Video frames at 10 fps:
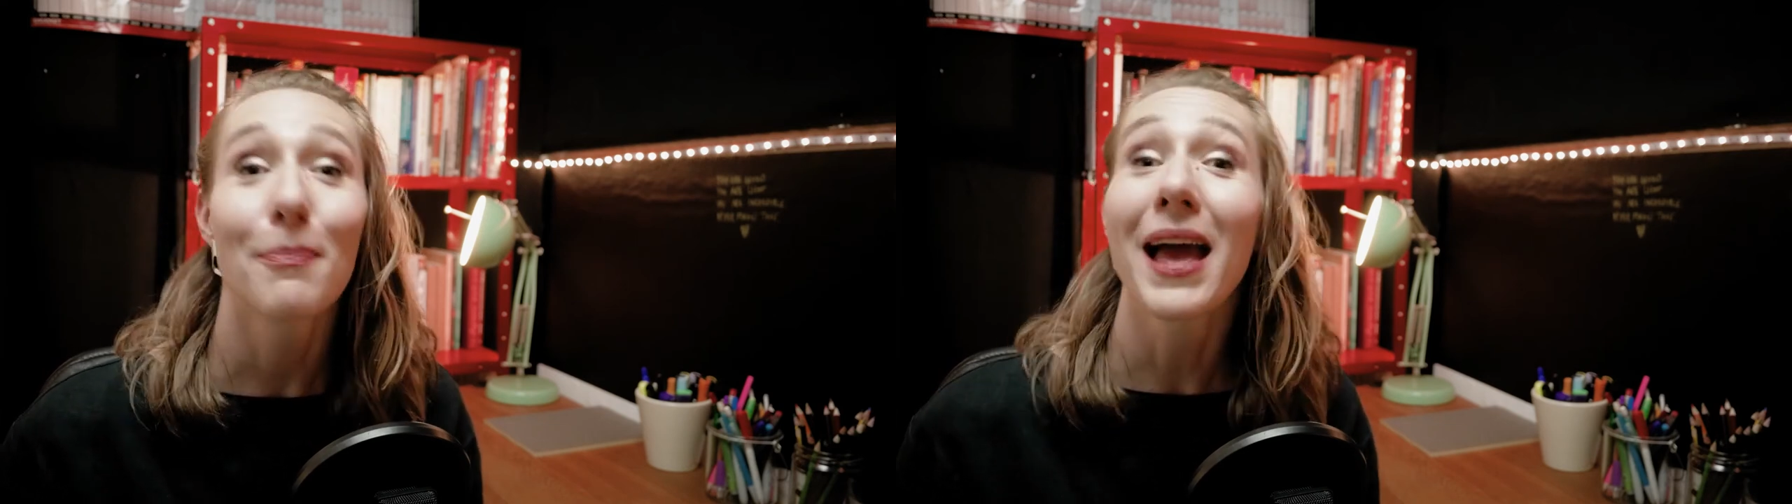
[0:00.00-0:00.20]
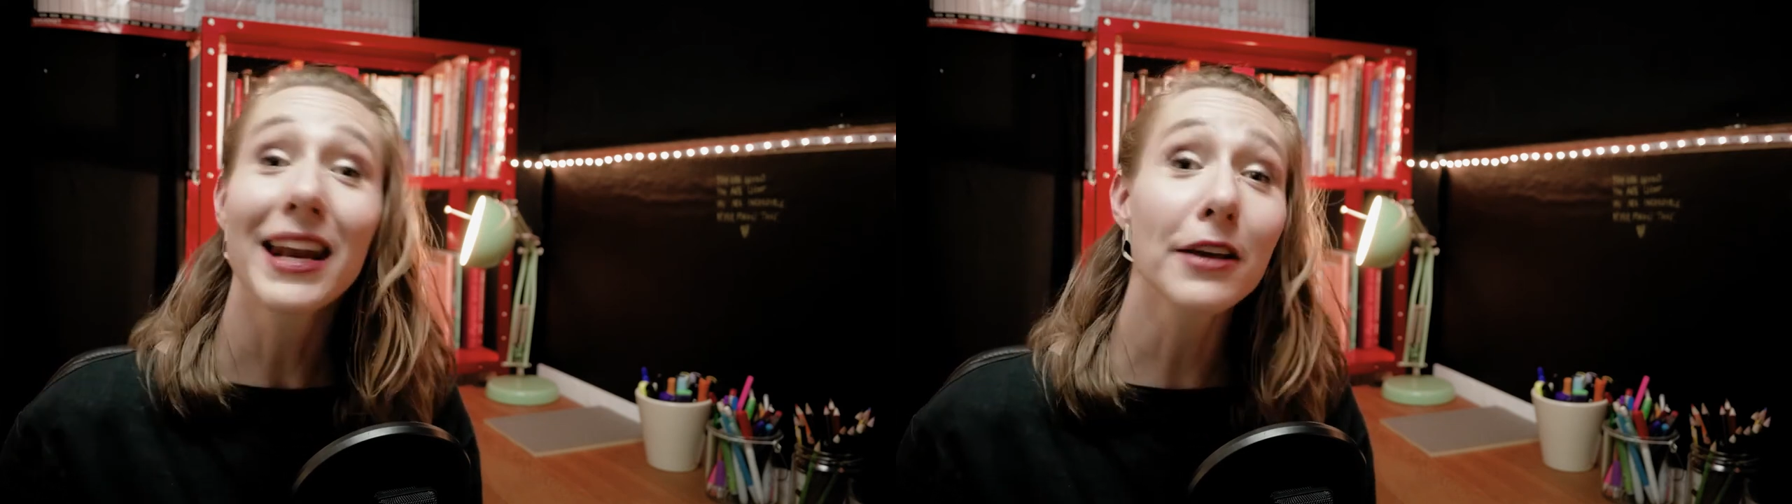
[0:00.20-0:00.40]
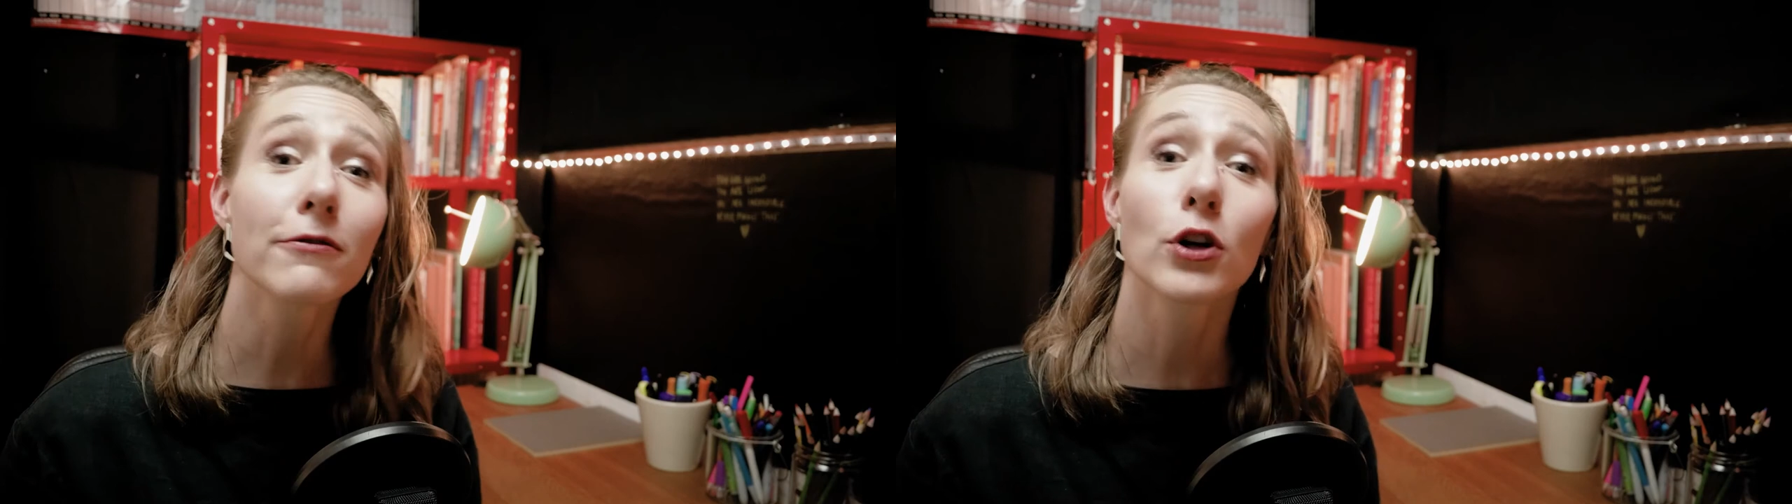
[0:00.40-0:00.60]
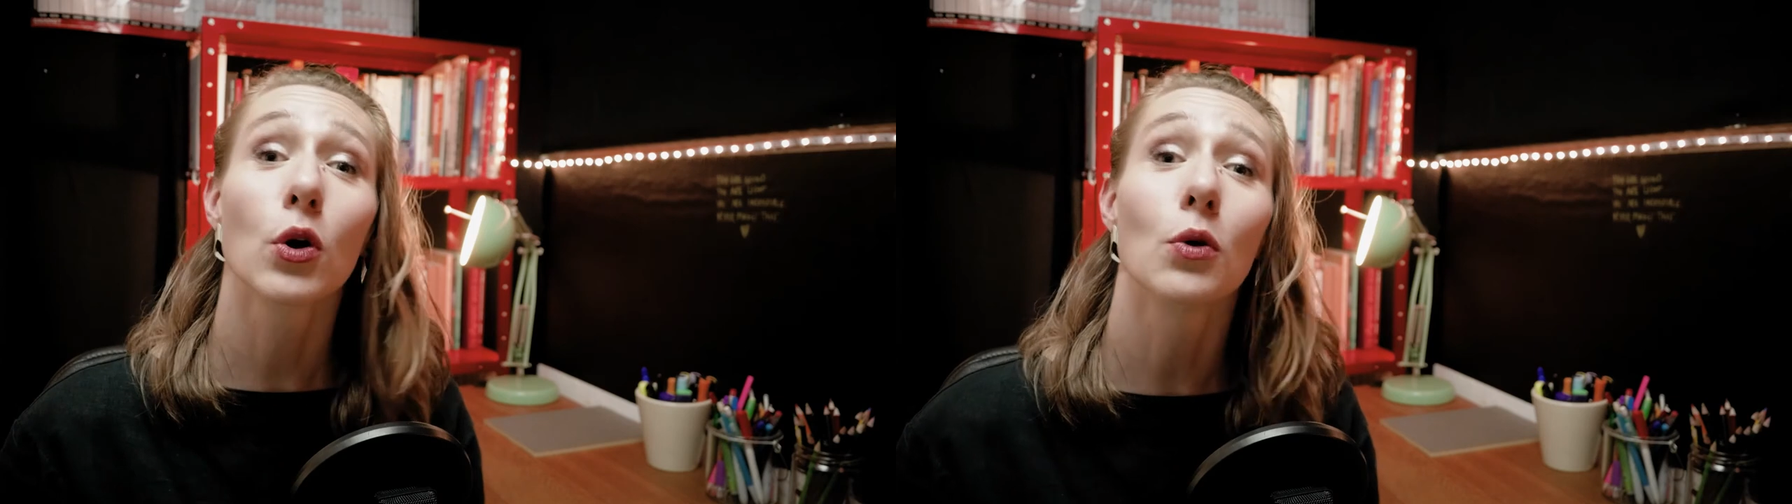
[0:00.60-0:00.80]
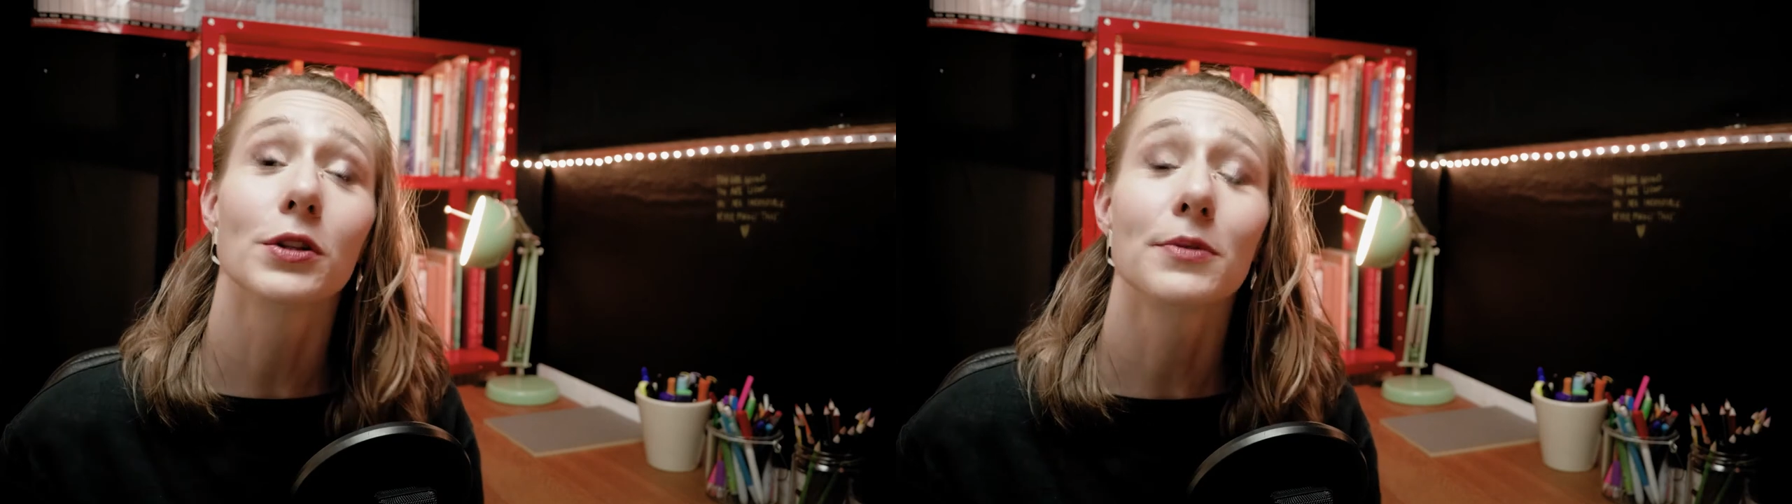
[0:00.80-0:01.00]
Panning for
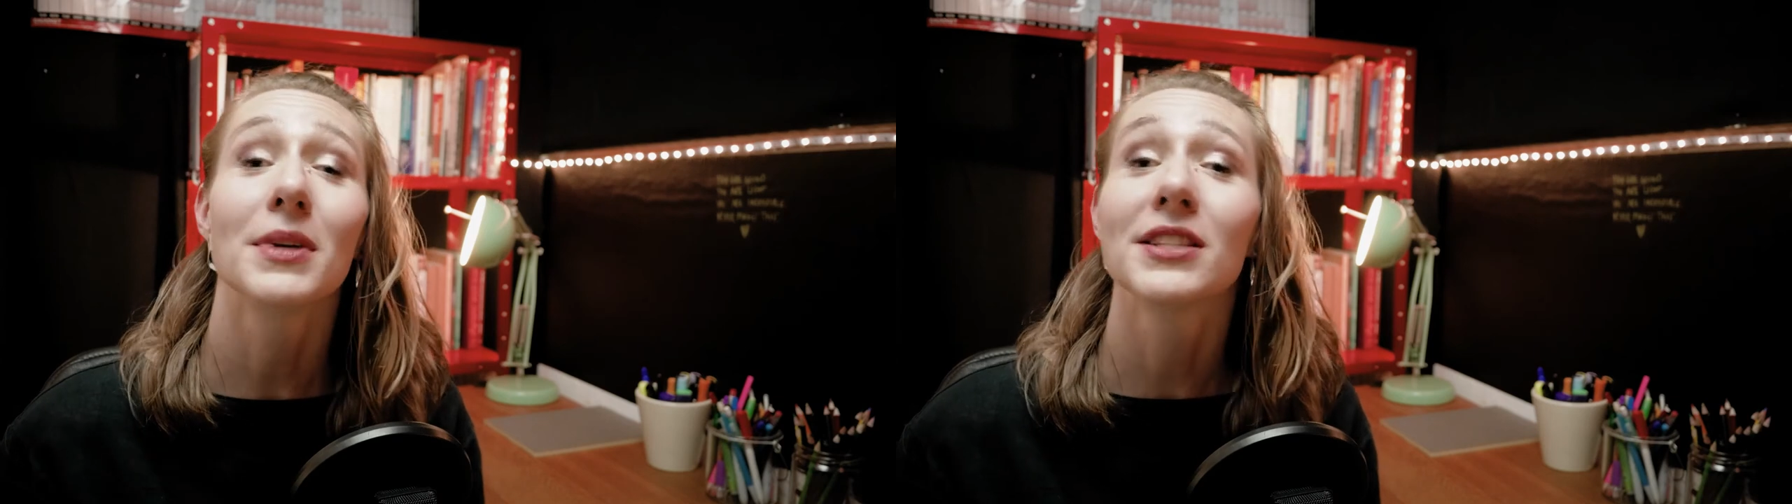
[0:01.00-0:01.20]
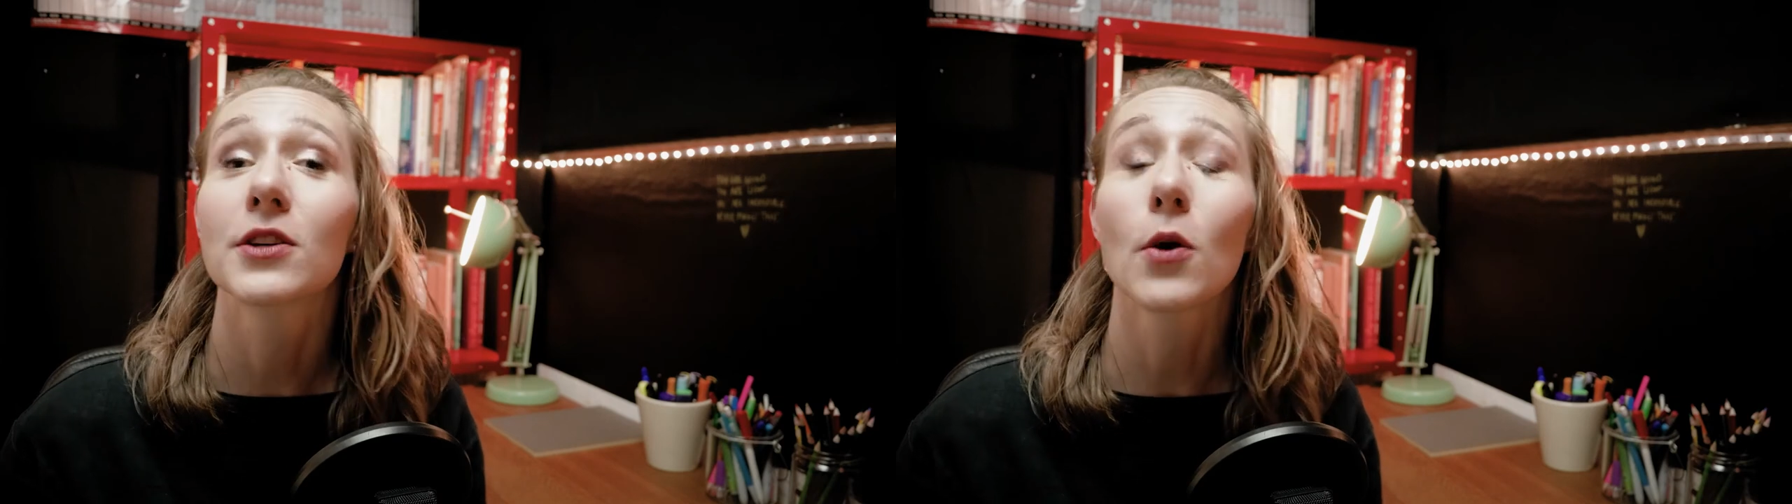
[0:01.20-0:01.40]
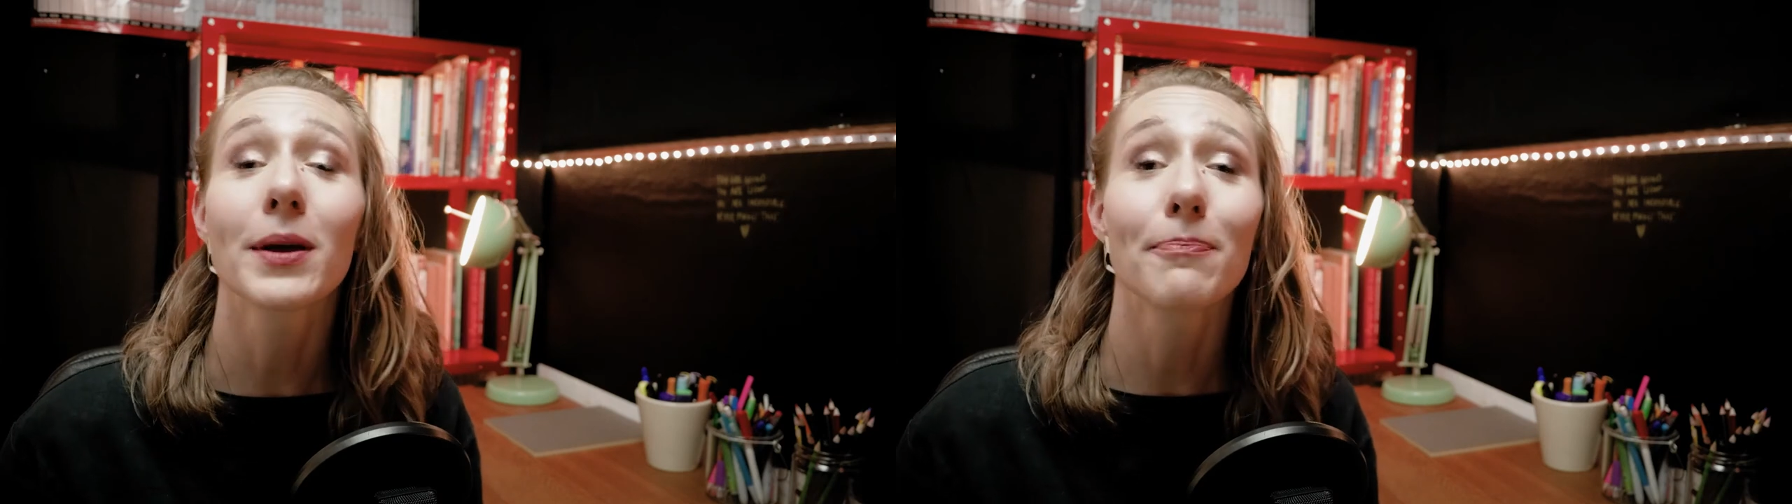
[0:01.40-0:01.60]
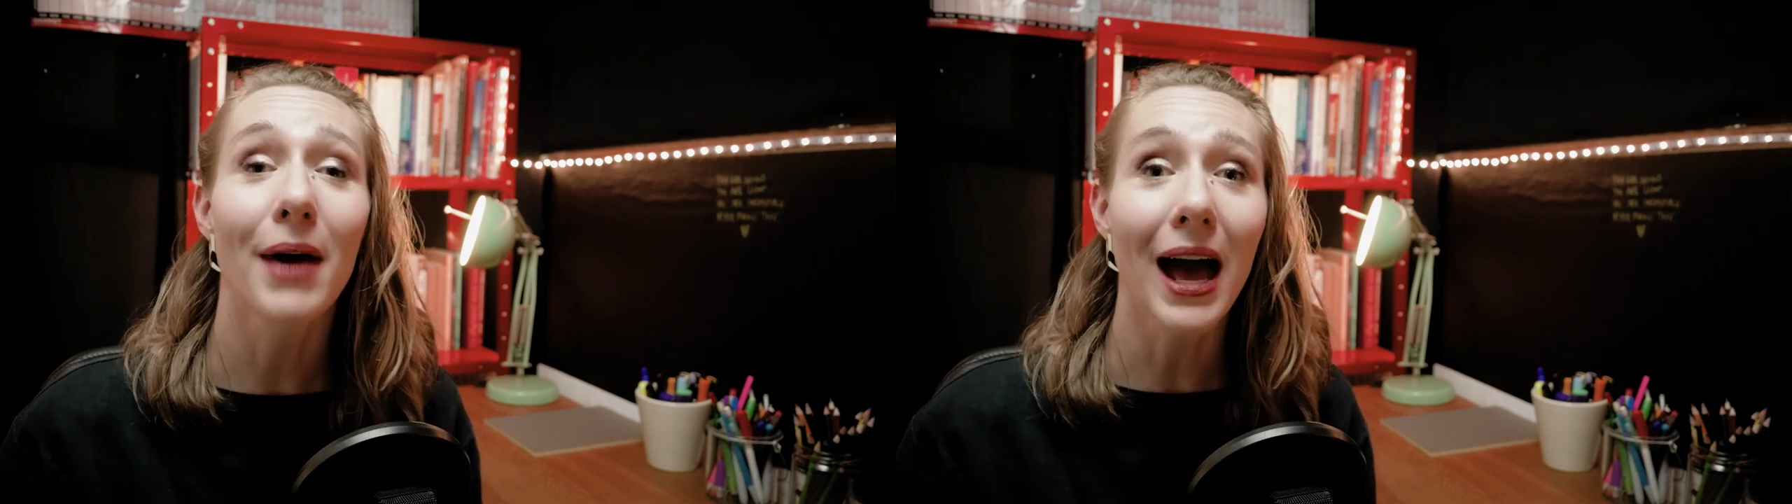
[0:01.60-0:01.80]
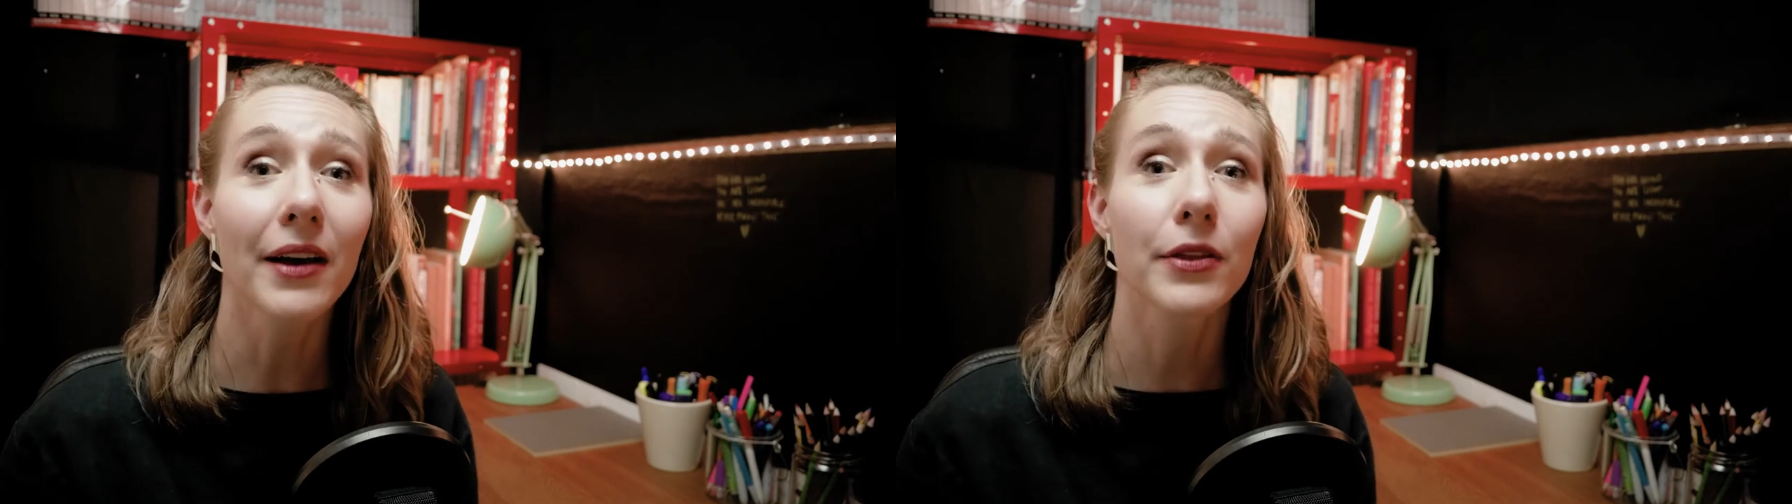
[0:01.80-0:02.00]
gold means going
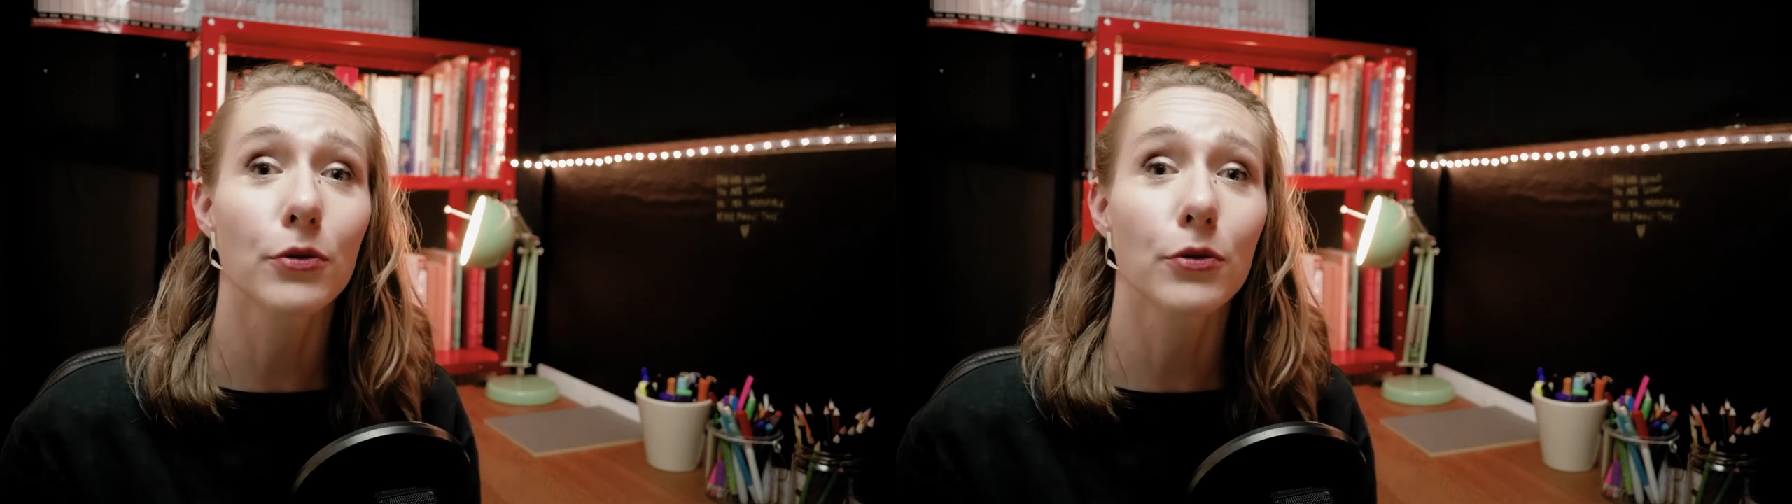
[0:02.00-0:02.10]
back